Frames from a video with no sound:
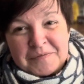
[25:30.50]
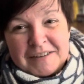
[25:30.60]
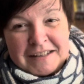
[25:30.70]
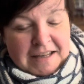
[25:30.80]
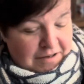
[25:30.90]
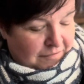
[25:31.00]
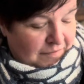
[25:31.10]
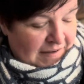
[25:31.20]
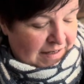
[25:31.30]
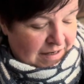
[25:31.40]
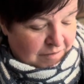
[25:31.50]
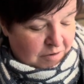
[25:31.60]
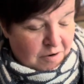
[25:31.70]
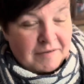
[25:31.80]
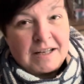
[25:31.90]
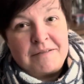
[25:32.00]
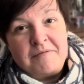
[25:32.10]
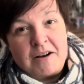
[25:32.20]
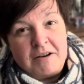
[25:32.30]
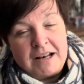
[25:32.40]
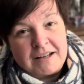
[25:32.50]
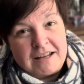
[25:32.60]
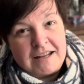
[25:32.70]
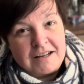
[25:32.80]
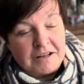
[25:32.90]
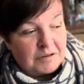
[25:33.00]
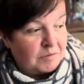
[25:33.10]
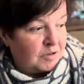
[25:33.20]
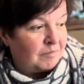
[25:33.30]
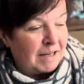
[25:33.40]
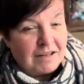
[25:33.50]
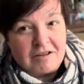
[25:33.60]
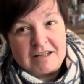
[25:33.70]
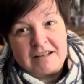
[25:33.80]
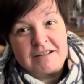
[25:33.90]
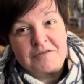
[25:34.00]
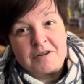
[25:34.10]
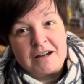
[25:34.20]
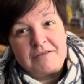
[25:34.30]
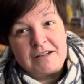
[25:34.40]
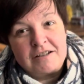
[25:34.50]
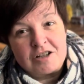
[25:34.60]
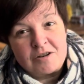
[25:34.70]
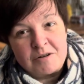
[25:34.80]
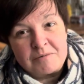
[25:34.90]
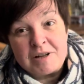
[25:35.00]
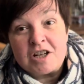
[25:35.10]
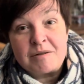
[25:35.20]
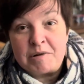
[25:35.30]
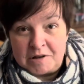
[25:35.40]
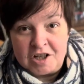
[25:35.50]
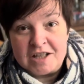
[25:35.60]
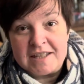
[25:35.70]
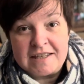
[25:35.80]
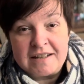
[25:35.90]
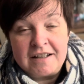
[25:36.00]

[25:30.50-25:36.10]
Yeah, and I know that I'm very lucky, and I don't want to make you jealous for having a shawl which I purchased.